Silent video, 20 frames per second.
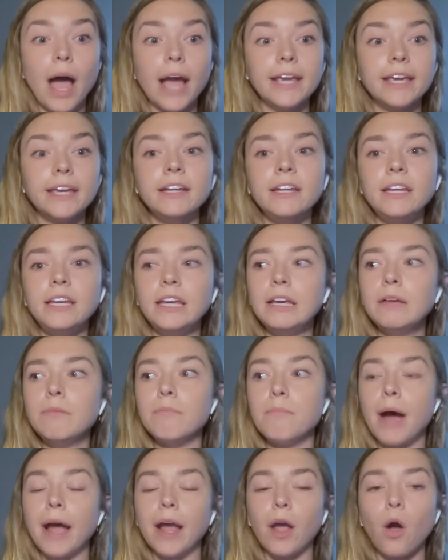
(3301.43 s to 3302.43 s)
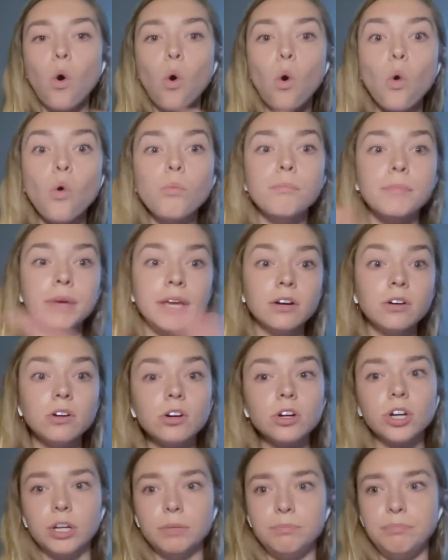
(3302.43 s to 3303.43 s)
I can eat my whole
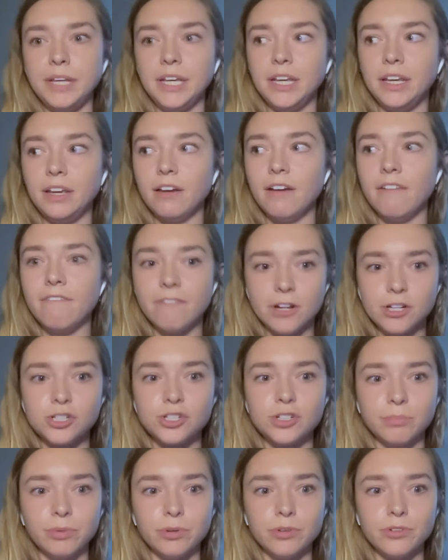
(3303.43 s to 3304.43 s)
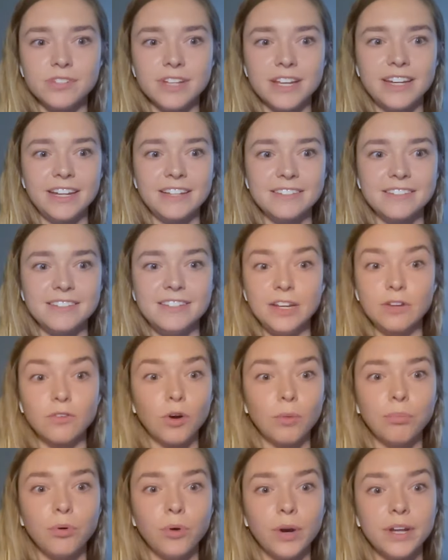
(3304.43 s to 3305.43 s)
meal could be vegetables it's
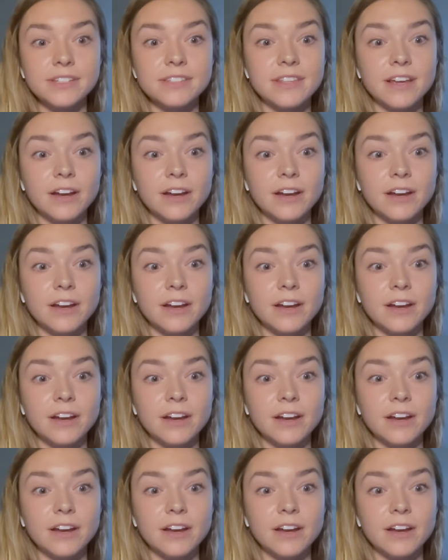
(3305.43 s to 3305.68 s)
zero points.